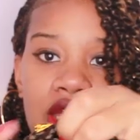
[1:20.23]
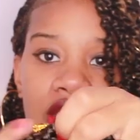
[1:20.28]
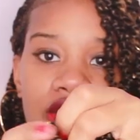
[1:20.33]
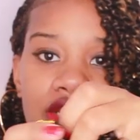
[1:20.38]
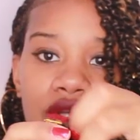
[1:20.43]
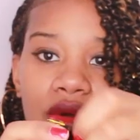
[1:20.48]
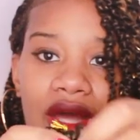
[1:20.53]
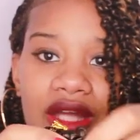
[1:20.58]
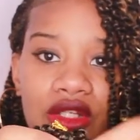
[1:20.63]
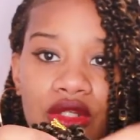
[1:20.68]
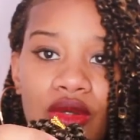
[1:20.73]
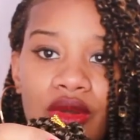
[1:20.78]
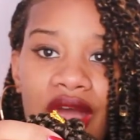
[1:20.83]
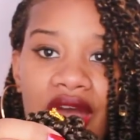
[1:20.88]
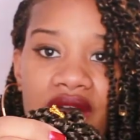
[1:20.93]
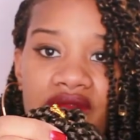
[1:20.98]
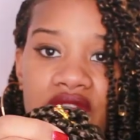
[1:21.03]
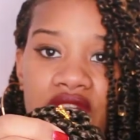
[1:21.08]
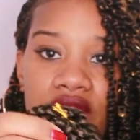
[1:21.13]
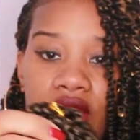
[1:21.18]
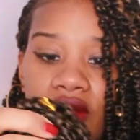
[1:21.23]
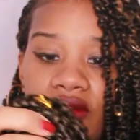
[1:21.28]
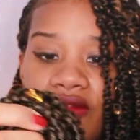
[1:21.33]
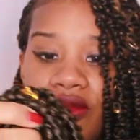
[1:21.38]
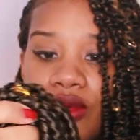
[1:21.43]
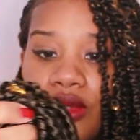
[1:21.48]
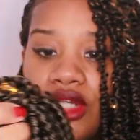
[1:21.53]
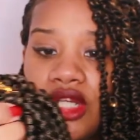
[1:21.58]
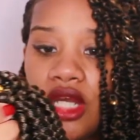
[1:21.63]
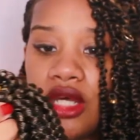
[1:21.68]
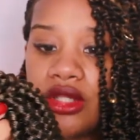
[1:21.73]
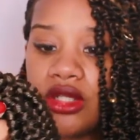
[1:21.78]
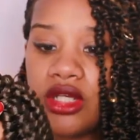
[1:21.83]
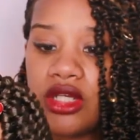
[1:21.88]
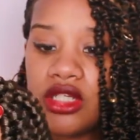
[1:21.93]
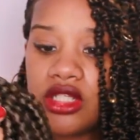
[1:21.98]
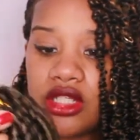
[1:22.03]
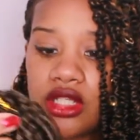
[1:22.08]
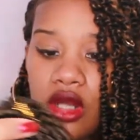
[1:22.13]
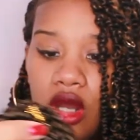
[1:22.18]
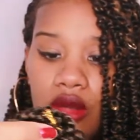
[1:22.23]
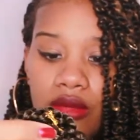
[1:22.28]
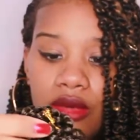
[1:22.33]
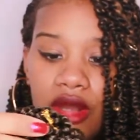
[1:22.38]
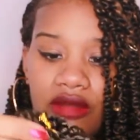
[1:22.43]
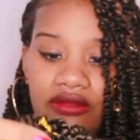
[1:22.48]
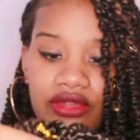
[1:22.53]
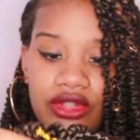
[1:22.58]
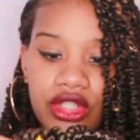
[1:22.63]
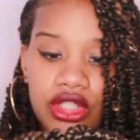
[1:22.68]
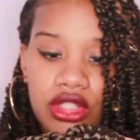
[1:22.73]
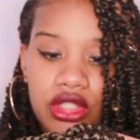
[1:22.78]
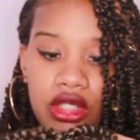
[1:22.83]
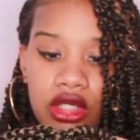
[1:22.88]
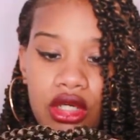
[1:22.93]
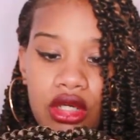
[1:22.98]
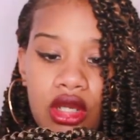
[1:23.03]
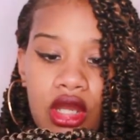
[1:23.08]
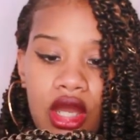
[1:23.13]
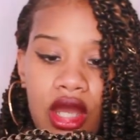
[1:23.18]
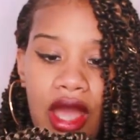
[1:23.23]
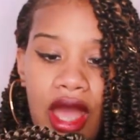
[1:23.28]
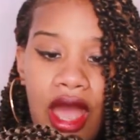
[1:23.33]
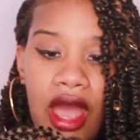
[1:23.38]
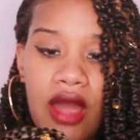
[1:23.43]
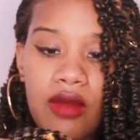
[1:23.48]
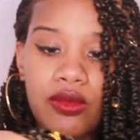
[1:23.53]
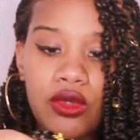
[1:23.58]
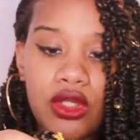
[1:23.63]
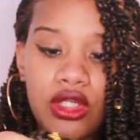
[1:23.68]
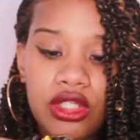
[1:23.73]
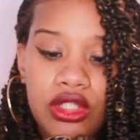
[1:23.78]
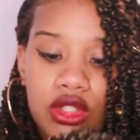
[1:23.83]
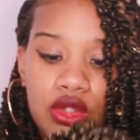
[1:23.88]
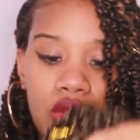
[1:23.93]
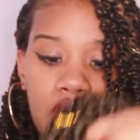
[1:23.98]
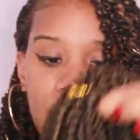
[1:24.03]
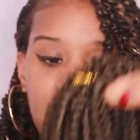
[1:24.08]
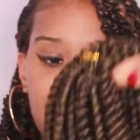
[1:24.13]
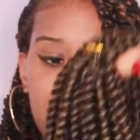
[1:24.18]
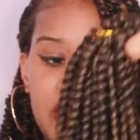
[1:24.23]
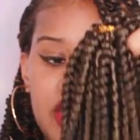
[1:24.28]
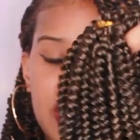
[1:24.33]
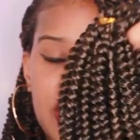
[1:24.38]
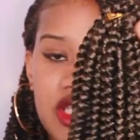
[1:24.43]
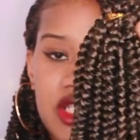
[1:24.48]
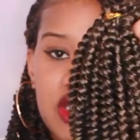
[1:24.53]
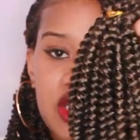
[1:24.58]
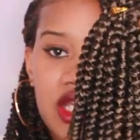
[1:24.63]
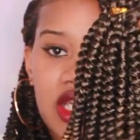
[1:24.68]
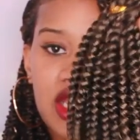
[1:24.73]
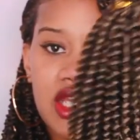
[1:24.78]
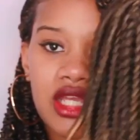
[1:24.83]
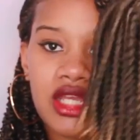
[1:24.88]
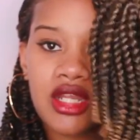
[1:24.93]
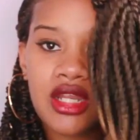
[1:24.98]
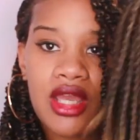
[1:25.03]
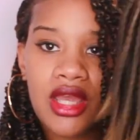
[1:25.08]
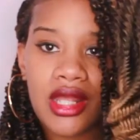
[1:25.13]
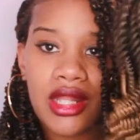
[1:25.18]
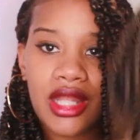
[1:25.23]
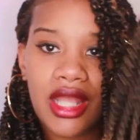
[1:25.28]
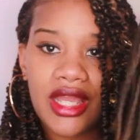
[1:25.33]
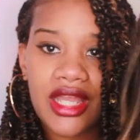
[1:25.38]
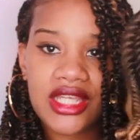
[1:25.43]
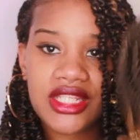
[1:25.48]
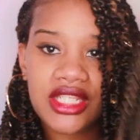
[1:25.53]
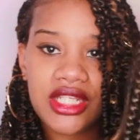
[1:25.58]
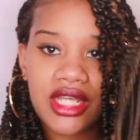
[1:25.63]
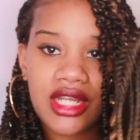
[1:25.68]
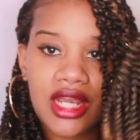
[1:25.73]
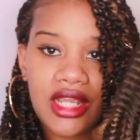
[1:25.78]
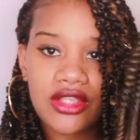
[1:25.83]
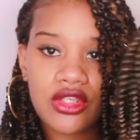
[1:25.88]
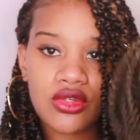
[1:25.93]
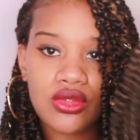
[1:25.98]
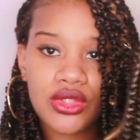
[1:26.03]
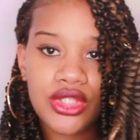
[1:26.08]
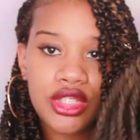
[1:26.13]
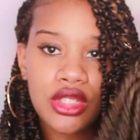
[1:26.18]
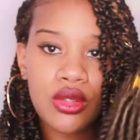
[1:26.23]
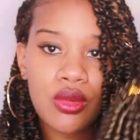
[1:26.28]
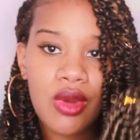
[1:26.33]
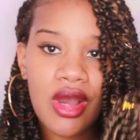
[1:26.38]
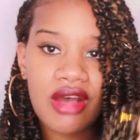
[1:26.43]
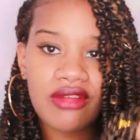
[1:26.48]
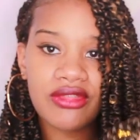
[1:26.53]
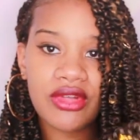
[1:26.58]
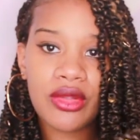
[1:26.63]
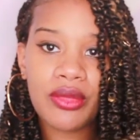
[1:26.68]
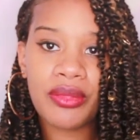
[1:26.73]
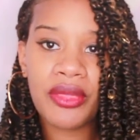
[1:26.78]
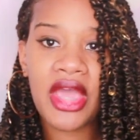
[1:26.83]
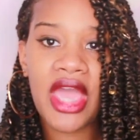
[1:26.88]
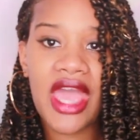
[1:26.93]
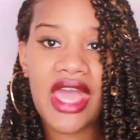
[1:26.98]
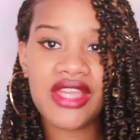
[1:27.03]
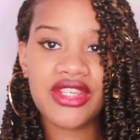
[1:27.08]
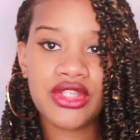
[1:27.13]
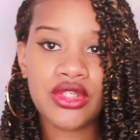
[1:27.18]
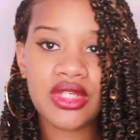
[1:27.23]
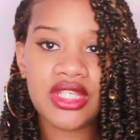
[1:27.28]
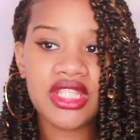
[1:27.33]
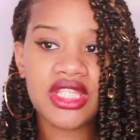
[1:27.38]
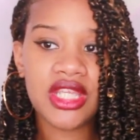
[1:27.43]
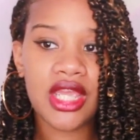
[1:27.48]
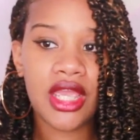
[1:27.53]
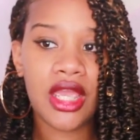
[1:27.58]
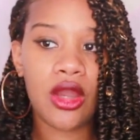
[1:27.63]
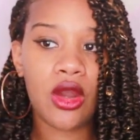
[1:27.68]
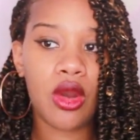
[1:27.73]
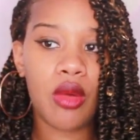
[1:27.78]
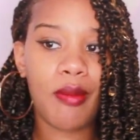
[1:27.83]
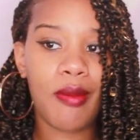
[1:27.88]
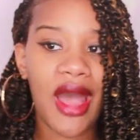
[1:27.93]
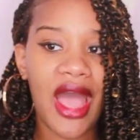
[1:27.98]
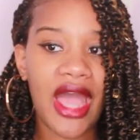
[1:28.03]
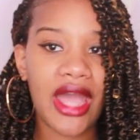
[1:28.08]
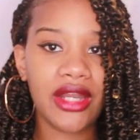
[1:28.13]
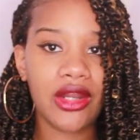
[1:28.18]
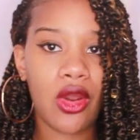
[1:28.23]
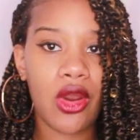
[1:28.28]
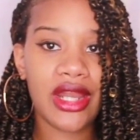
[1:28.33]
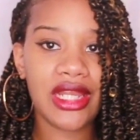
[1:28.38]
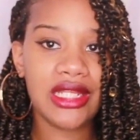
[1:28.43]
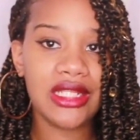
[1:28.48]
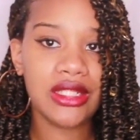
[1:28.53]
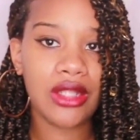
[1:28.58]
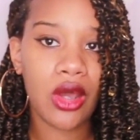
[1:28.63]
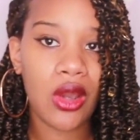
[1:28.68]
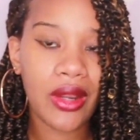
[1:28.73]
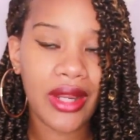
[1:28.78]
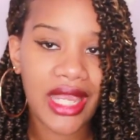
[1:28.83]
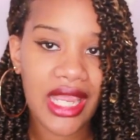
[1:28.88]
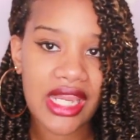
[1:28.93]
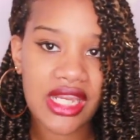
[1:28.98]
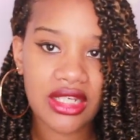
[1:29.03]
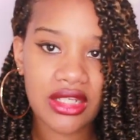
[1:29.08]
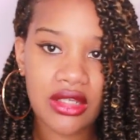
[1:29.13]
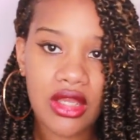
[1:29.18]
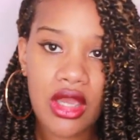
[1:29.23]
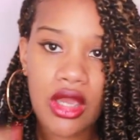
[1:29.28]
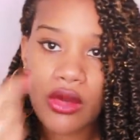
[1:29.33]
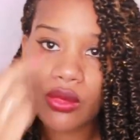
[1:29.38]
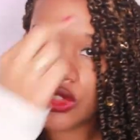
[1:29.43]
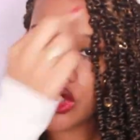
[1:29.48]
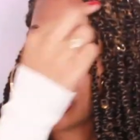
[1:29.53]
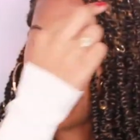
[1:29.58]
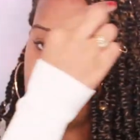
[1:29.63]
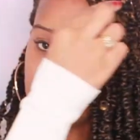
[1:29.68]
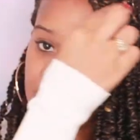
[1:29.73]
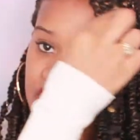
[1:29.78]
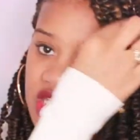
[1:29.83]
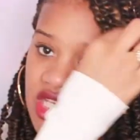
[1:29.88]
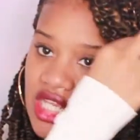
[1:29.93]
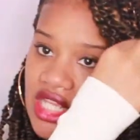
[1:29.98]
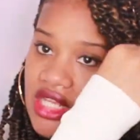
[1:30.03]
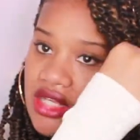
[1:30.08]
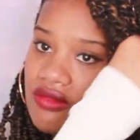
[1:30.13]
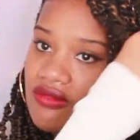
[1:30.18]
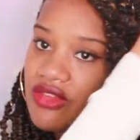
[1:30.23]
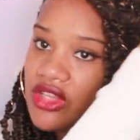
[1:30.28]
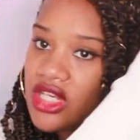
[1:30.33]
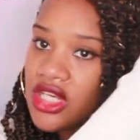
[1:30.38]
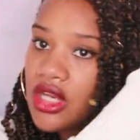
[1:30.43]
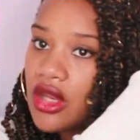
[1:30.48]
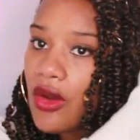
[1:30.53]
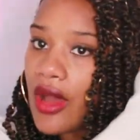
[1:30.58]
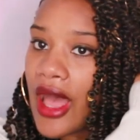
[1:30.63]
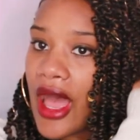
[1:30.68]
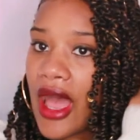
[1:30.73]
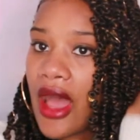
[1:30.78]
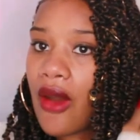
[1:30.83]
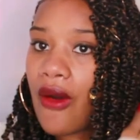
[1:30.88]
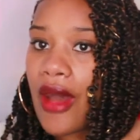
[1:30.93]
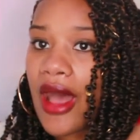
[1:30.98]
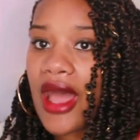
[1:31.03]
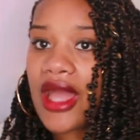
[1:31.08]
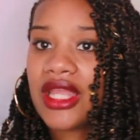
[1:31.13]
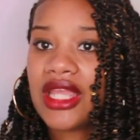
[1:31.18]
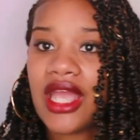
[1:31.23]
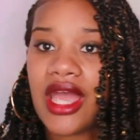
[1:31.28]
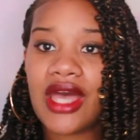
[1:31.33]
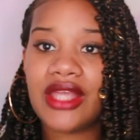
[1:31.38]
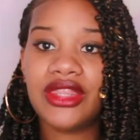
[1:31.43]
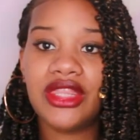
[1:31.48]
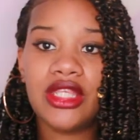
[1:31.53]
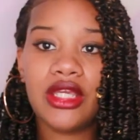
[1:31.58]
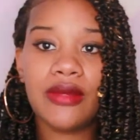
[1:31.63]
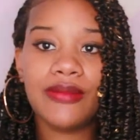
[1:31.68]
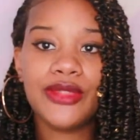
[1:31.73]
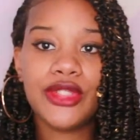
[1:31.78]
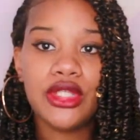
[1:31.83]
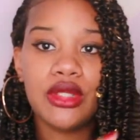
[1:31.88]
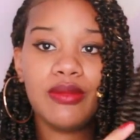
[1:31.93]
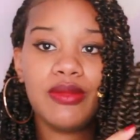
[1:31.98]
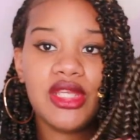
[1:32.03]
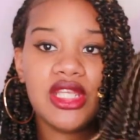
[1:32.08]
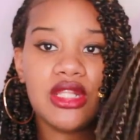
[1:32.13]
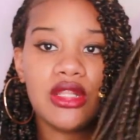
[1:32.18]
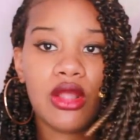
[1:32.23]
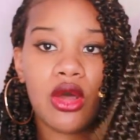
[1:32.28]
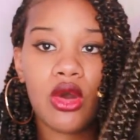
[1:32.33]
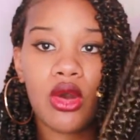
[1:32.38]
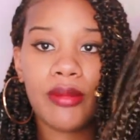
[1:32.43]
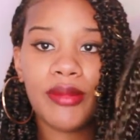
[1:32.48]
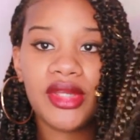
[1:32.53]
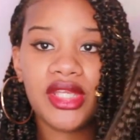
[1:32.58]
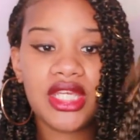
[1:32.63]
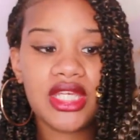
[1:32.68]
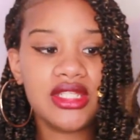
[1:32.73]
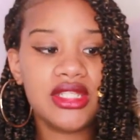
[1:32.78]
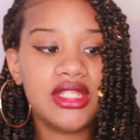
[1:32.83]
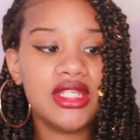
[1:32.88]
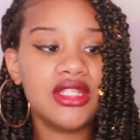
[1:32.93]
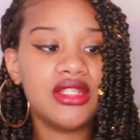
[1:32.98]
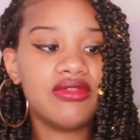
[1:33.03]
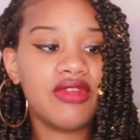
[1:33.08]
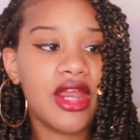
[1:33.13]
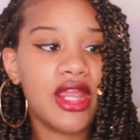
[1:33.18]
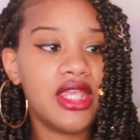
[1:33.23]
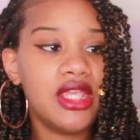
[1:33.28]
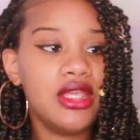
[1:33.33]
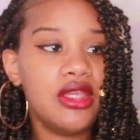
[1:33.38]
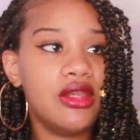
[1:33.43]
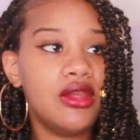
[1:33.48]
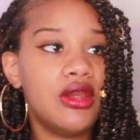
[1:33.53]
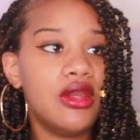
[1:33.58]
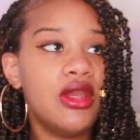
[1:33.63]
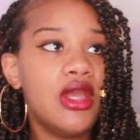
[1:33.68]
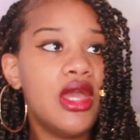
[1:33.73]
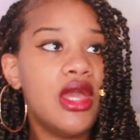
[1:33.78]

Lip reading: so I do have enough for another install. I'm not for sure how I'm going to do it, but this is it. Like I said, I used 2 of them. As you could tell, mine are elongated, which you will see in the video how I got them to be long, because this right here